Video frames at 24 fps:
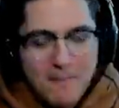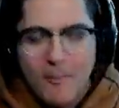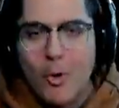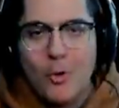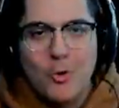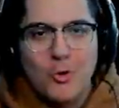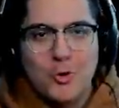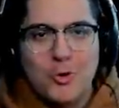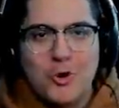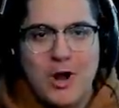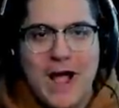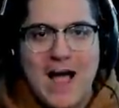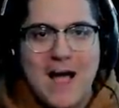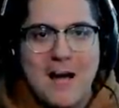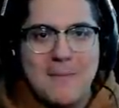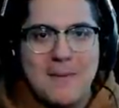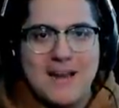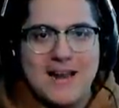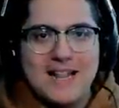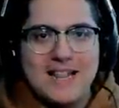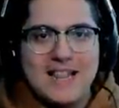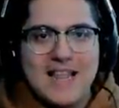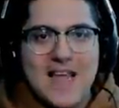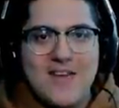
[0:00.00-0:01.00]
Mortal
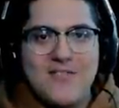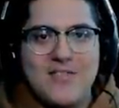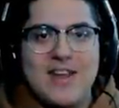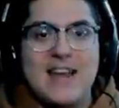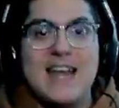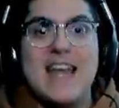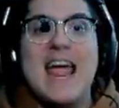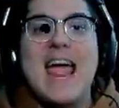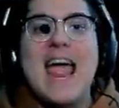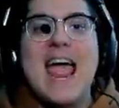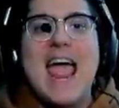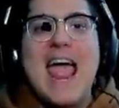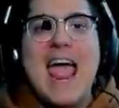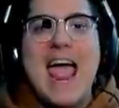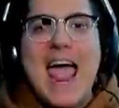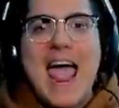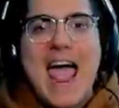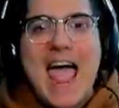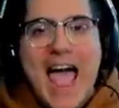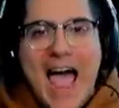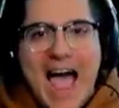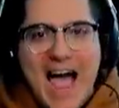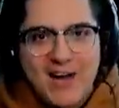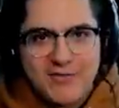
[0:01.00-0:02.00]
Kombat 11
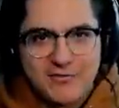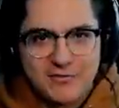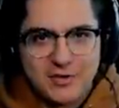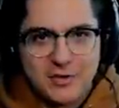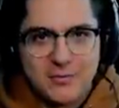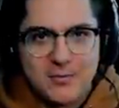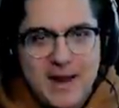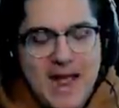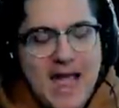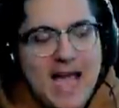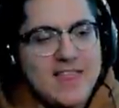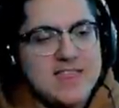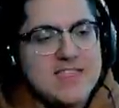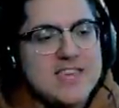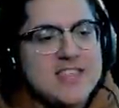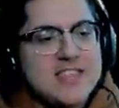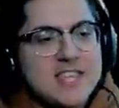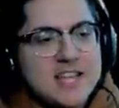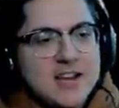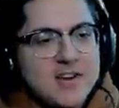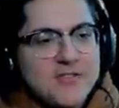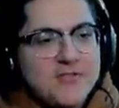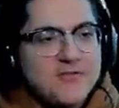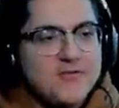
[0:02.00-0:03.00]
Aftermath.
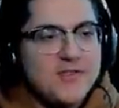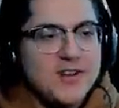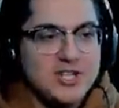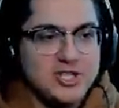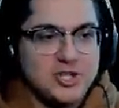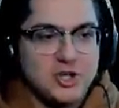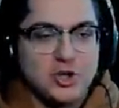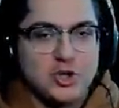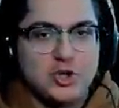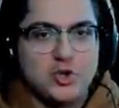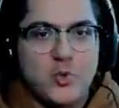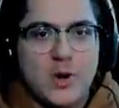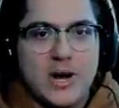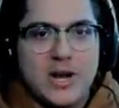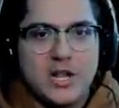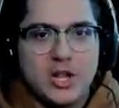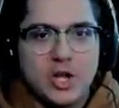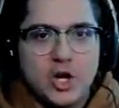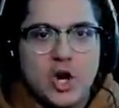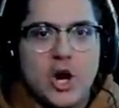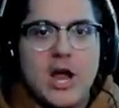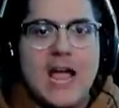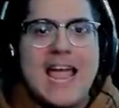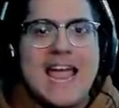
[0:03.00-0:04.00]
The official
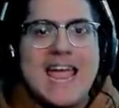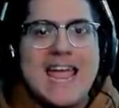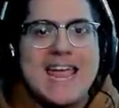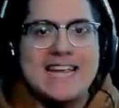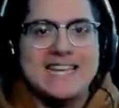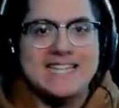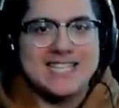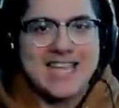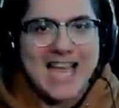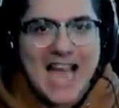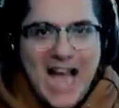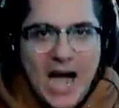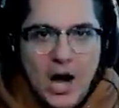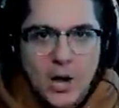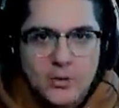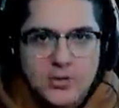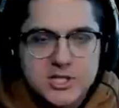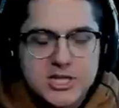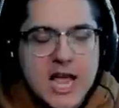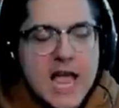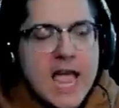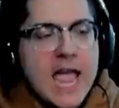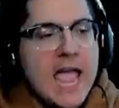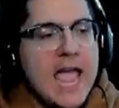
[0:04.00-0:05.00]
trailer is
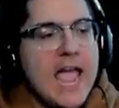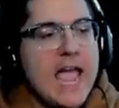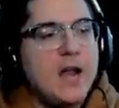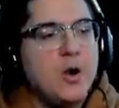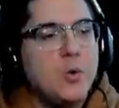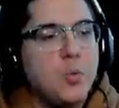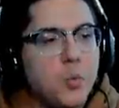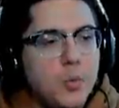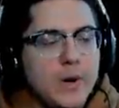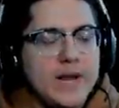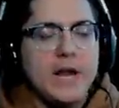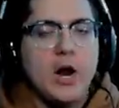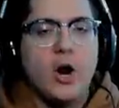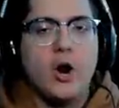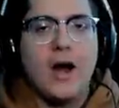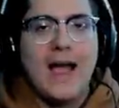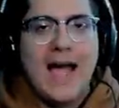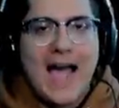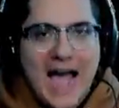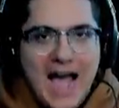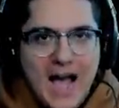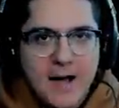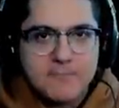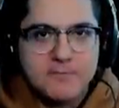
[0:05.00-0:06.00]
out, and we
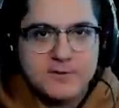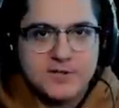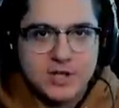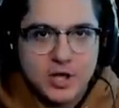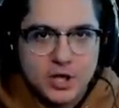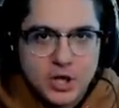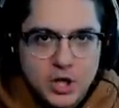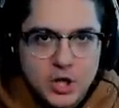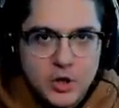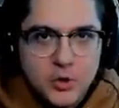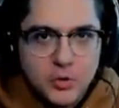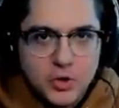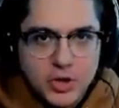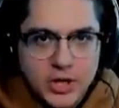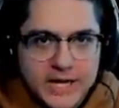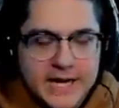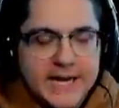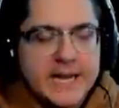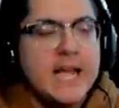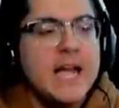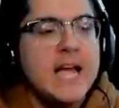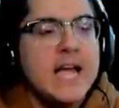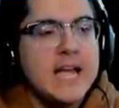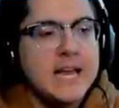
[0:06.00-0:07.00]
are
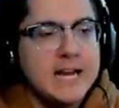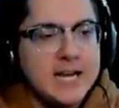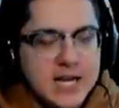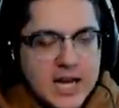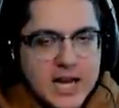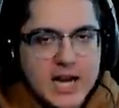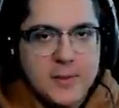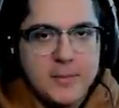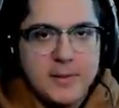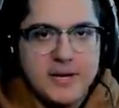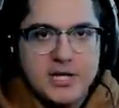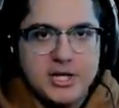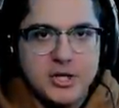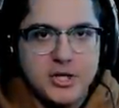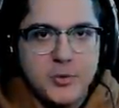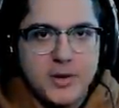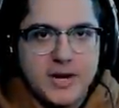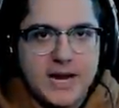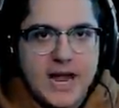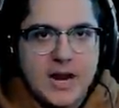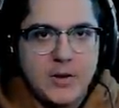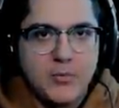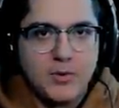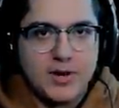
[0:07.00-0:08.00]
absolutely going to be
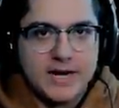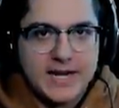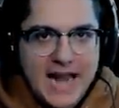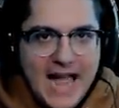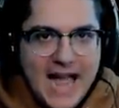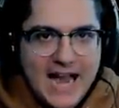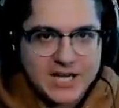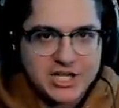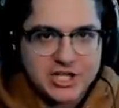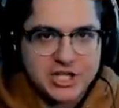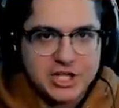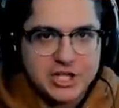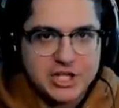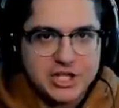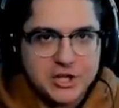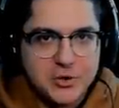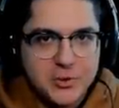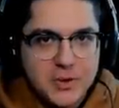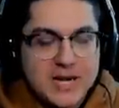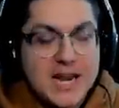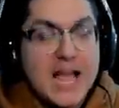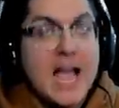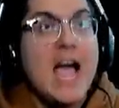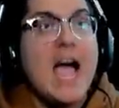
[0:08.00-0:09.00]
doing a reaction
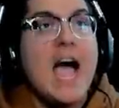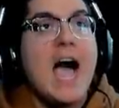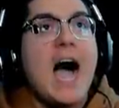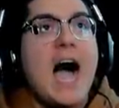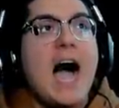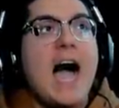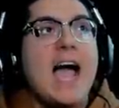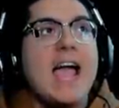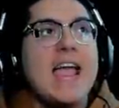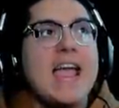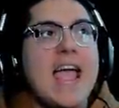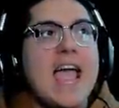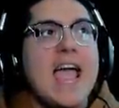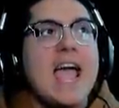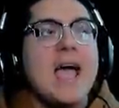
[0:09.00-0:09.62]
to it. I